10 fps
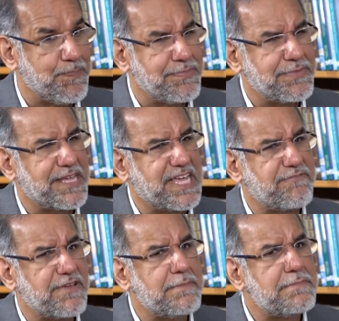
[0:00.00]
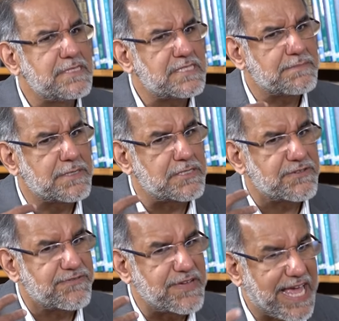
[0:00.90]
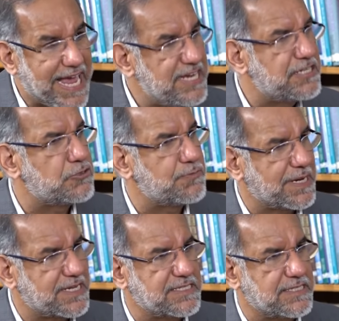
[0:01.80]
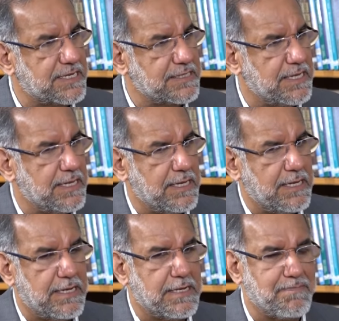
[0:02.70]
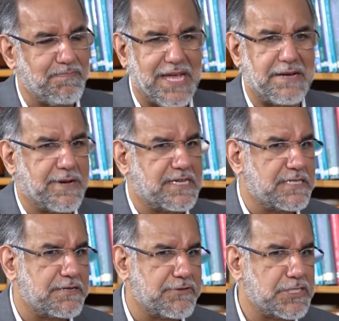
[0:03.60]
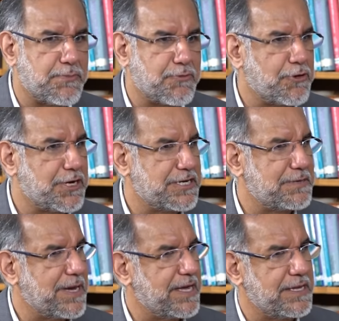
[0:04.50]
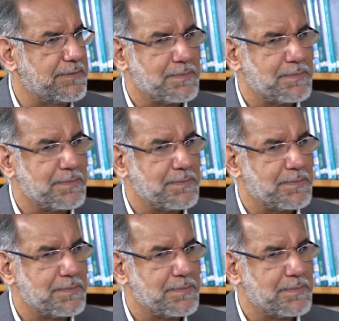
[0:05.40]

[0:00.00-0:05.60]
They gave immense amount of aid to Pakistan, and Pakistan reciprocated by